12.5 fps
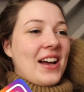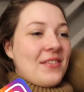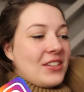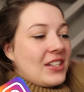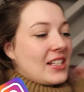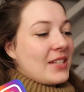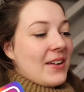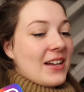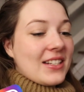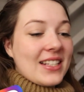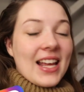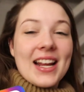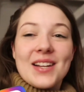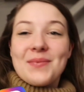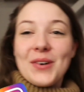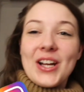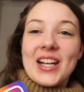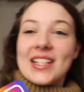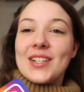I'm just about to take the
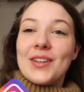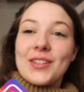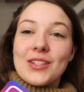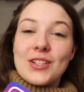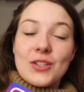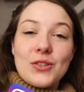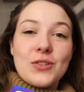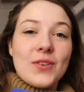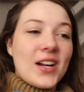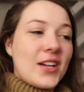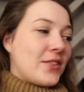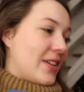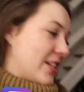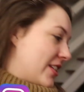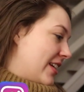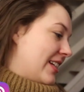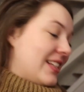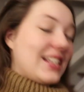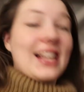boys on the school run. Or actually, I
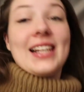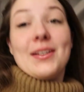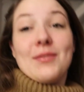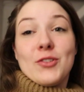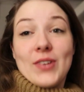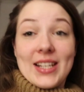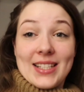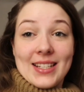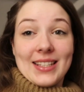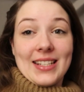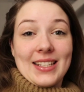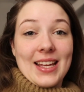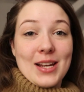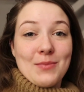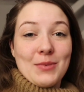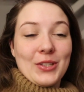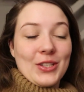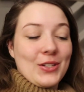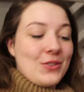need to get Liam dressed and then take them
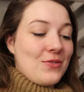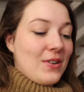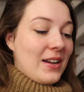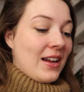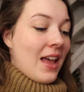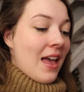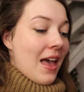on the school run.